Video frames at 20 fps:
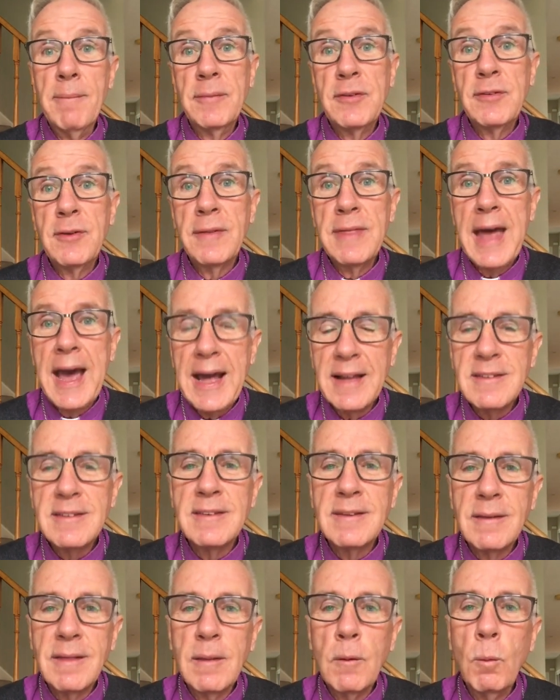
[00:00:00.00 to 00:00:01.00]
So
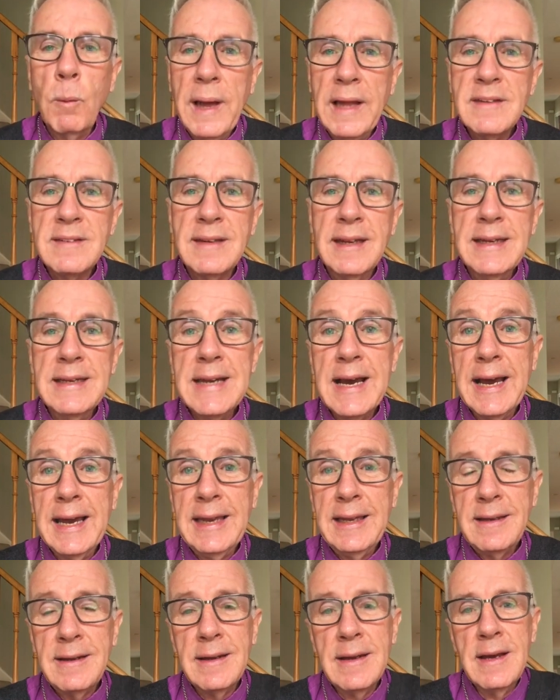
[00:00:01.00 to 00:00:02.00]
that's the Wednesday
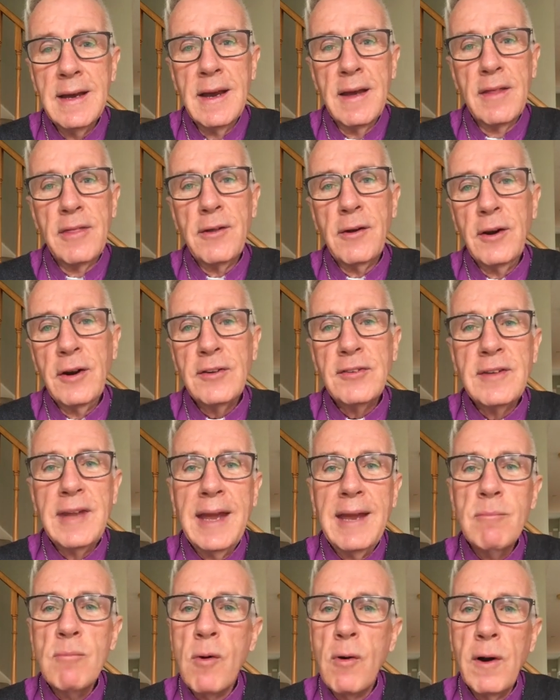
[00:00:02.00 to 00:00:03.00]
night.
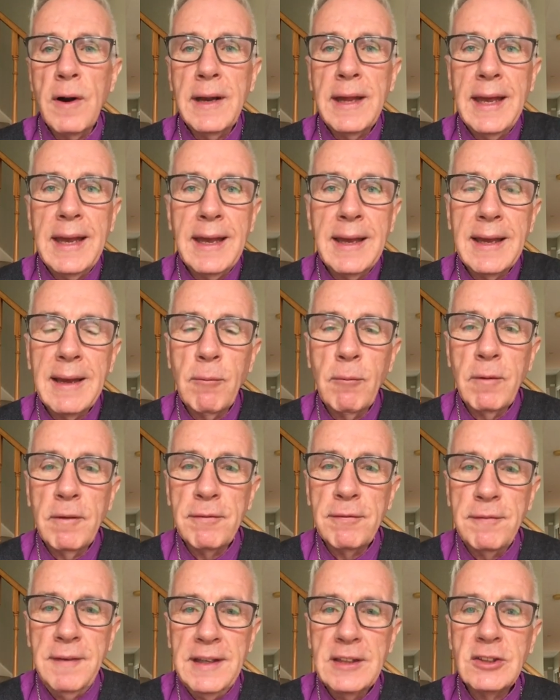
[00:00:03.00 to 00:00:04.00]
Thursday morning will
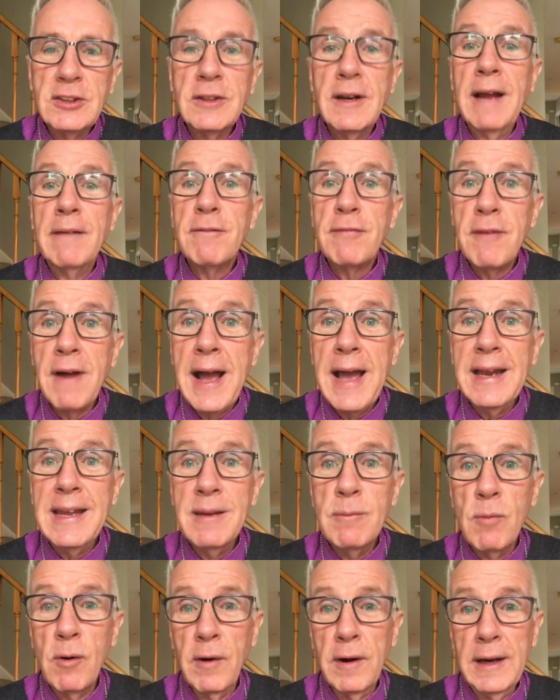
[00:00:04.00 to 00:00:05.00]
feature, and
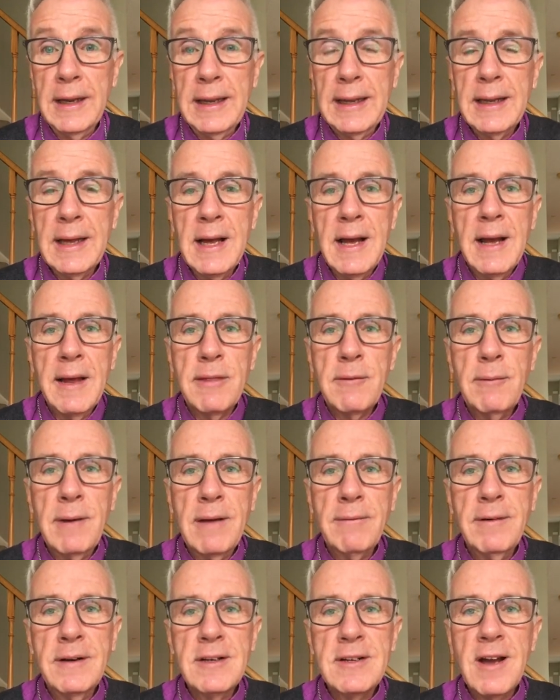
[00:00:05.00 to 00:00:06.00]
Friday morning, the
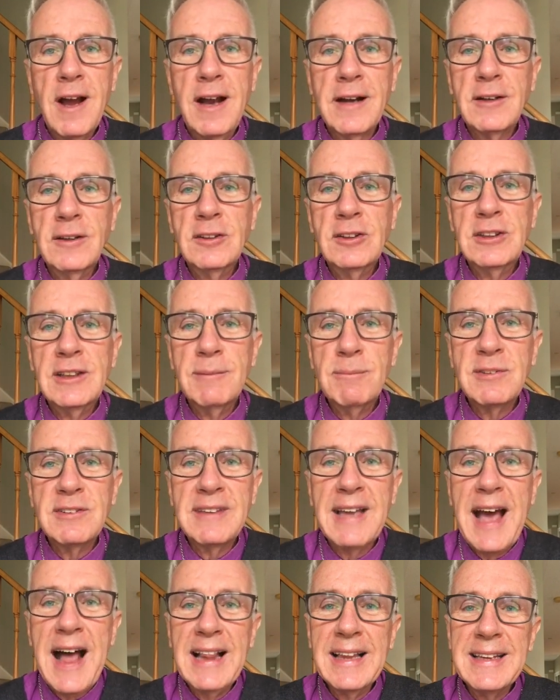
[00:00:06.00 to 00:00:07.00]
Reverend Dr. Jim
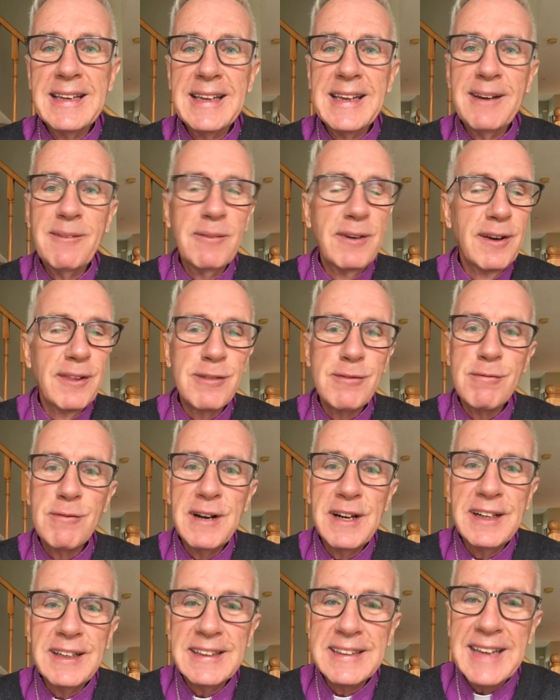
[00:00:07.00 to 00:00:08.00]
Salladin. We're
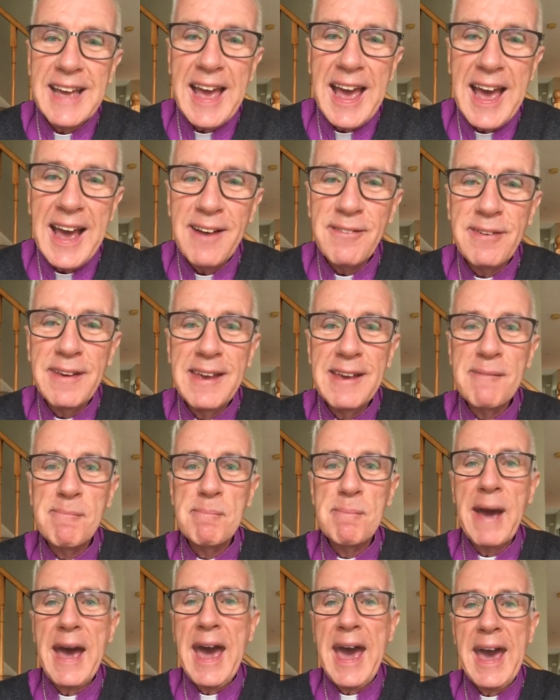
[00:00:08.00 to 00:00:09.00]
thrilled to have
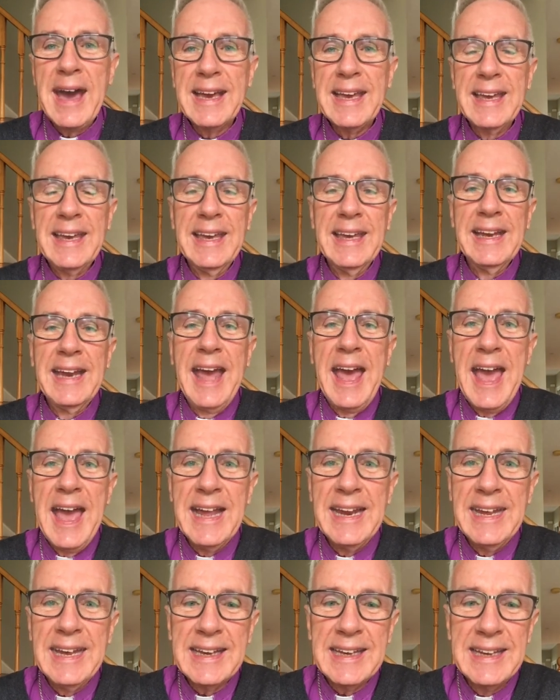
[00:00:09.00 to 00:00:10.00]
him back in
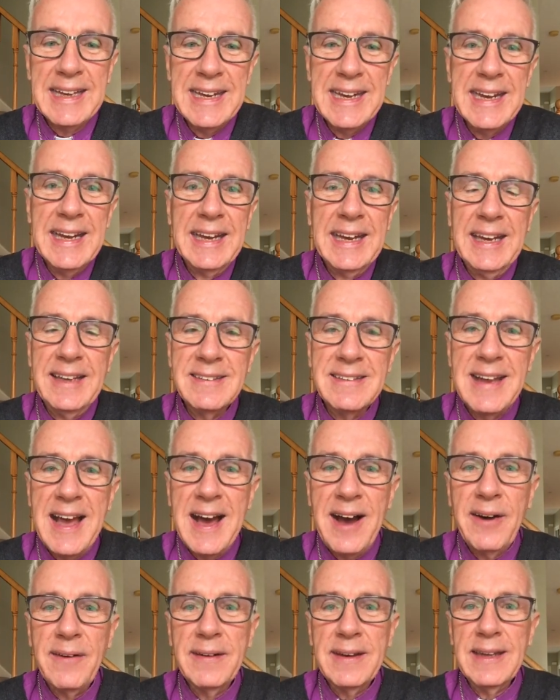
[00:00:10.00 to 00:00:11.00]
Anik. He's
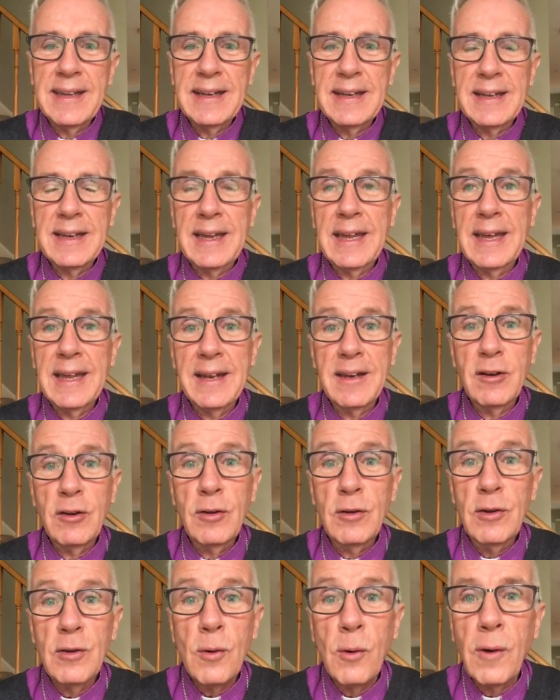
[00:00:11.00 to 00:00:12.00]
now in
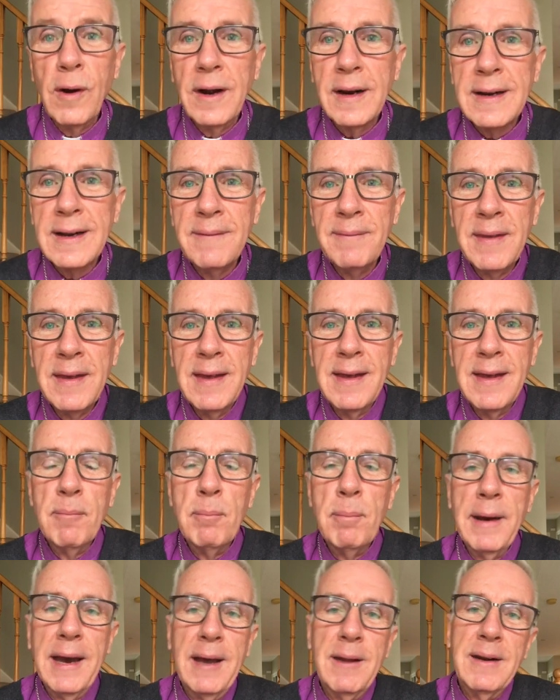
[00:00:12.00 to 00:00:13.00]
New York,
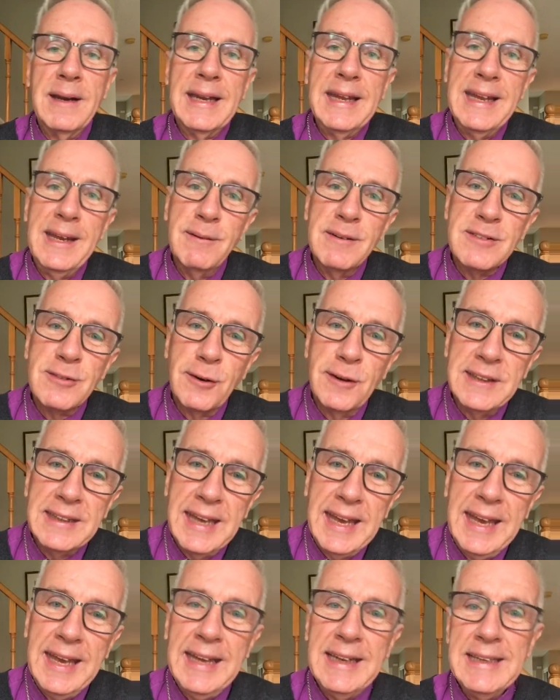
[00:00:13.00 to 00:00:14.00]
but he was
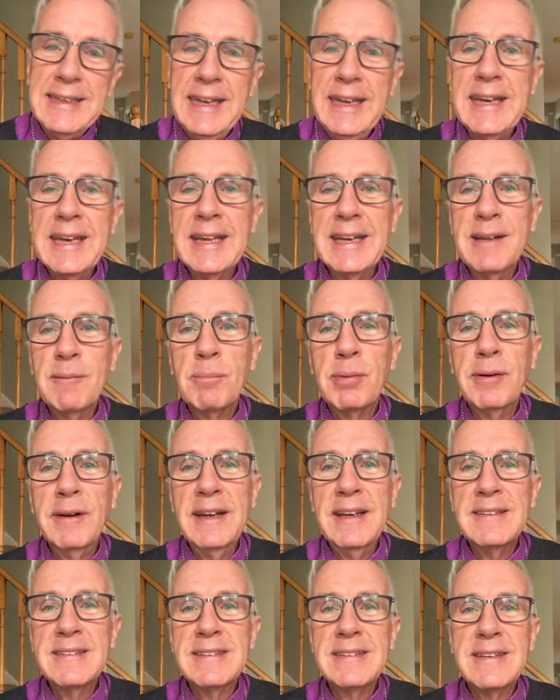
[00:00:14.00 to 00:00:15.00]
ordained deacon and
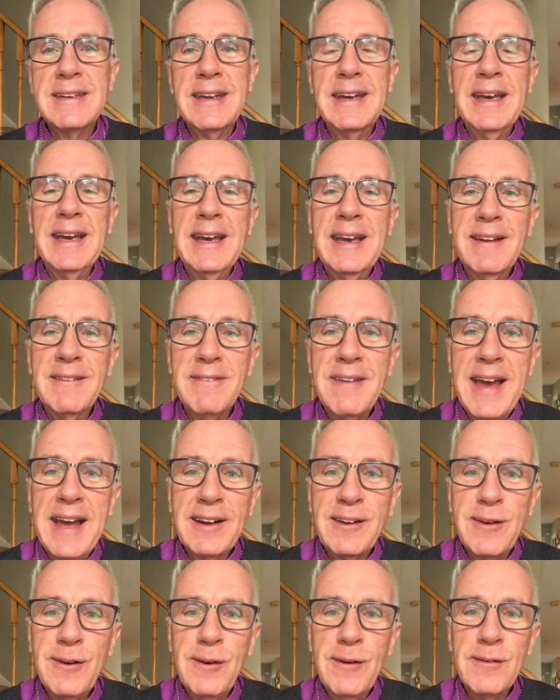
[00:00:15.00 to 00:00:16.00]
priest in
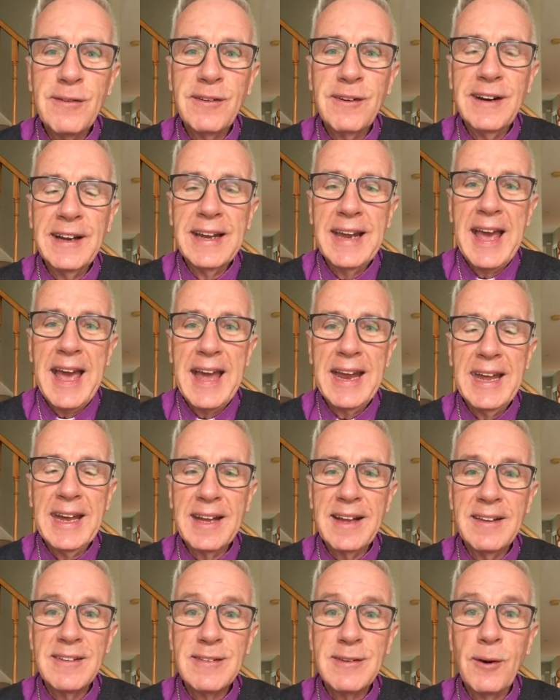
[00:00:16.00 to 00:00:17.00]
Vancouver in
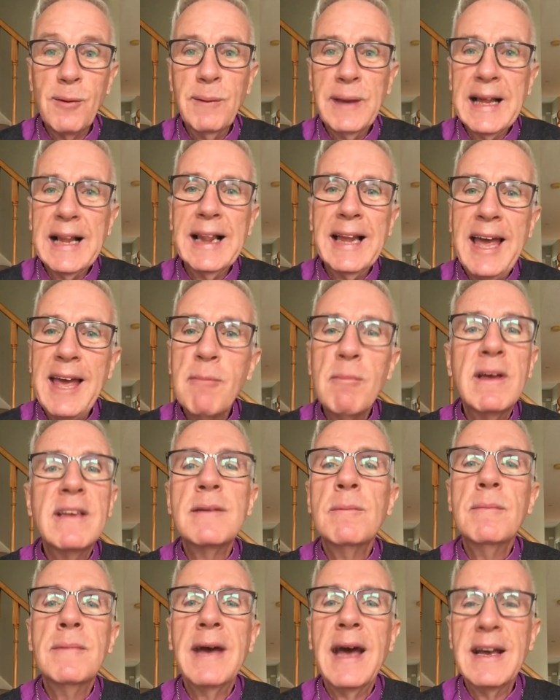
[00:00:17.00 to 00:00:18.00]
Anik, and so we claim
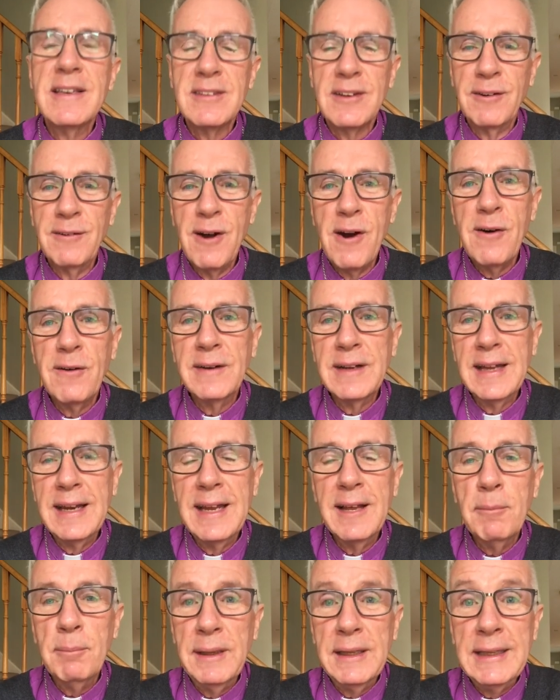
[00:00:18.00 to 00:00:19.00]
him as our own,
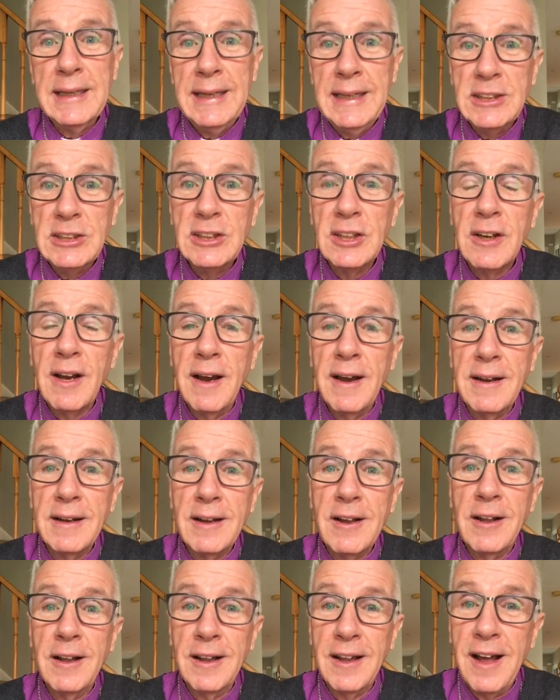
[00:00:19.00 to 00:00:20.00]
and he'll be teaching
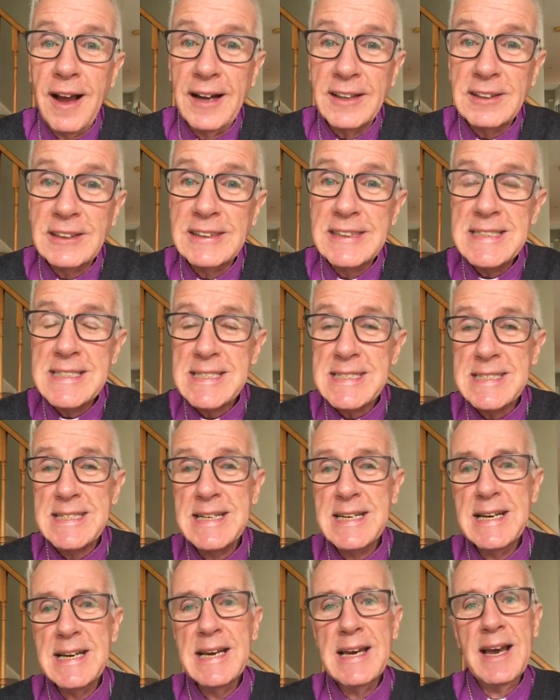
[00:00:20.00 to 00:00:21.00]
on Colossians.
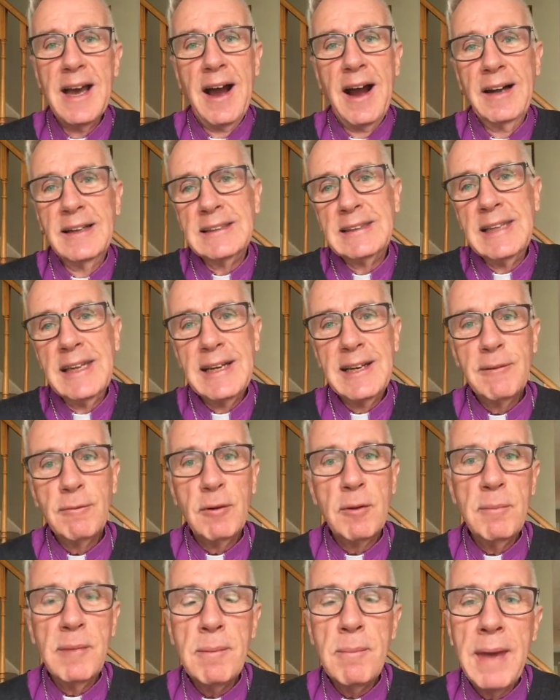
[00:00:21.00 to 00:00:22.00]
Our Synod
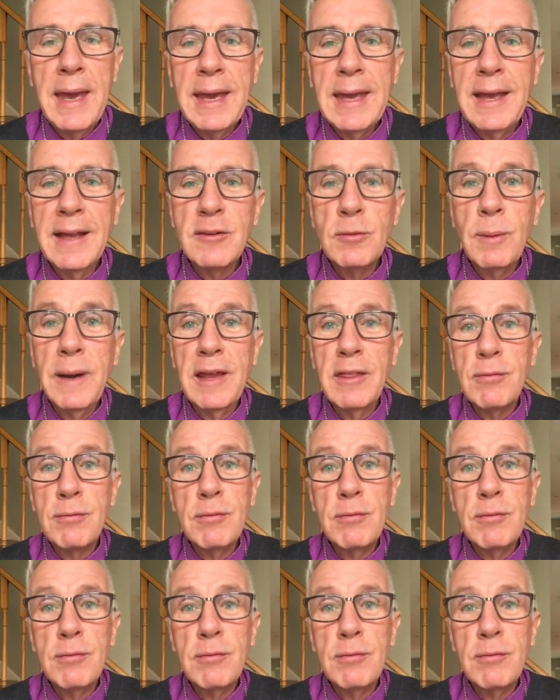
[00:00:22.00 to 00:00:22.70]
will be making its way